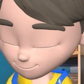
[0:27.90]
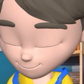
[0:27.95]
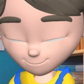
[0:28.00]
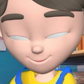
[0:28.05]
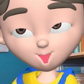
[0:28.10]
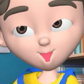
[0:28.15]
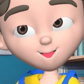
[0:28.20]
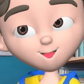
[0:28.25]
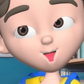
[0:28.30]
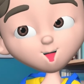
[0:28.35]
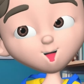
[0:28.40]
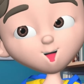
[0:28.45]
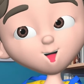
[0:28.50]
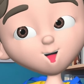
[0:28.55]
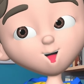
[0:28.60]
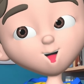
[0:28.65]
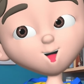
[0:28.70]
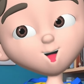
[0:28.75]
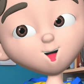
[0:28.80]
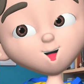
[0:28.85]
The human
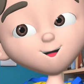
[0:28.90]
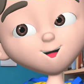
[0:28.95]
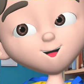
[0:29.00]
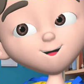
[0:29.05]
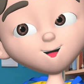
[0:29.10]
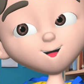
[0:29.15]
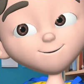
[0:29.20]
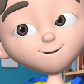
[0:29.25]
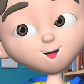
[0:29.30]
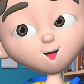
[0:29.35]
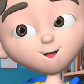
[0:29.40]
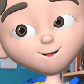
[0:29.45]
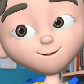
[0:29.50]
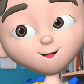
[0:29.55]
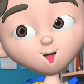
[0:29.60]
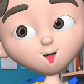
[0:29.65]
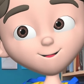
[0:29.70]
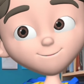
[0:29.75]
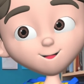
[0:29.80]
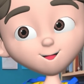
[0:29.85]
arm is a
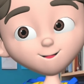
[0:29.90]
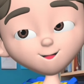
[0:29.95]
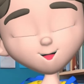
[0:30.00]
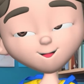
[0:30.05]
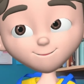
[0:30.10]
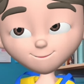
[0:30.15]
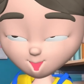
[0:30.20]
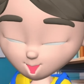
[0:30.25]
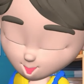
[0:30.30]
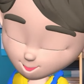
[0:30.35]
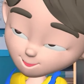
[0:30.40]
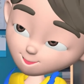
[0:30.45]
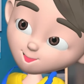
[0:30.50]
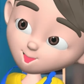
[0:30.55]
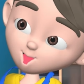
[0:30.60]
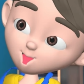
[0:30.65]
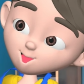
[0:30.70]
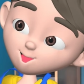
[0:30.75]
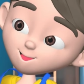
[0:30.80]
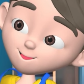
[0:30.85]
complex and
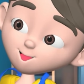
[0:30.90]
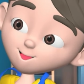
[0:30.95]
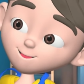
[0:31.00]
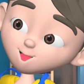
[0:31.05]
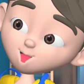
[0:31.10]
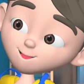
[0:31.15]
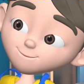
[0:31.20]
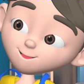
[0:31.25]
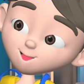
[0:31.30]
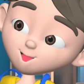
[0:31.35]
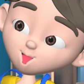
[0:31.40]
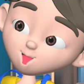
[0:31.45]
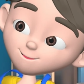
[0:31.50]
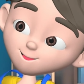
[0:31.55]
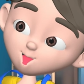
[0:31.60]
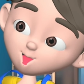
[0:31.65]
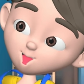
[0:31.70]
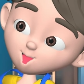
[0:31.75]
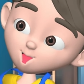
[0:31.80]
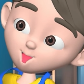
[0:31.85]
fascinating structure
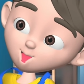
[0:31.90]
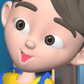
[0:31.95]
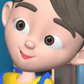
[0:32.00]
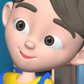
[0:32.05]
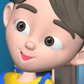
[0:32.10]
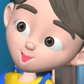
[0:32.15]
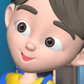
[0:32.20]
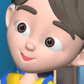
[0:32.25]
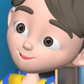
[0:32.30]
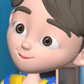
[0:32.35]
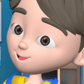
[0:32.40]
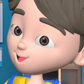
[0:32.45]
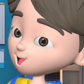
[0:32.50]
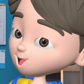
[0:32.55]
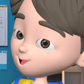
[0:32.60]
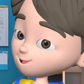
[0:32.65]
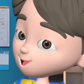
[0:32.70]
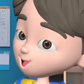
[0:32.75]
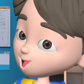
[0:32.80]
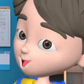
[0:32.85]
that allows us to
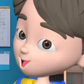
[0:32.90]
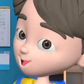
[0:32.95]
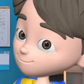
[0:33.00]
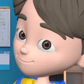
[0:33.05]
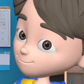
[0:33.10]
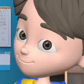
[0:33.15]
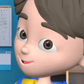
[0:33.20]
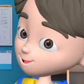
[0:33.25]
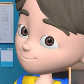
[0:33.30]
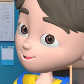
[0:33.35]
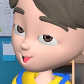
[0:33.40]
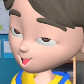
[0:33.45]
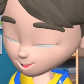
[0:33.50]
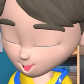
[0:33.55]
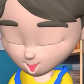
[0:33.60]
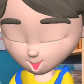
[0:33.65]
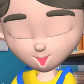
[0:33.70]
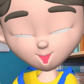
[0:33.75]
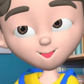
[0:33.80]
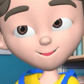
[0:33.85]
interact with the
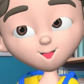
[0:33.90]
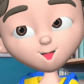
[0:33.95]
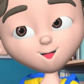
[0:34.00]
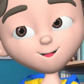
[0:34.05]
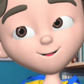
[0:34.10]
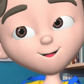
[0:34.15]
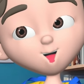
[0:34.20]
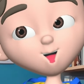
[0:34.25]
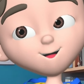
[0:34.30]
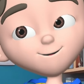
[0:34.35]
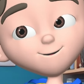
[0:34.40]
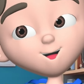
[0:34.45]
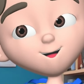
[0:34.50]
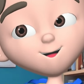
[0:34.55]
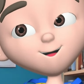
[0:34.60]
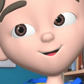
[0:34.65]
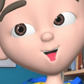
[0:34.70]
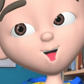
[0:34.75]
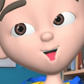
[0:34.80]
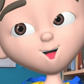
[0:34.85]
world in countless
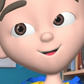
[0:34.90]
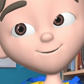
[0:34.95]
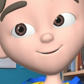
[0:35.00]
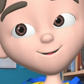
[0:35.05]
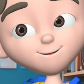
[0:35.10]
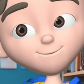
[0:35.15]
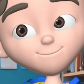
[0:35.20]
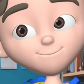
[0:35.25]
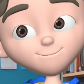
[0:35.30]
ways.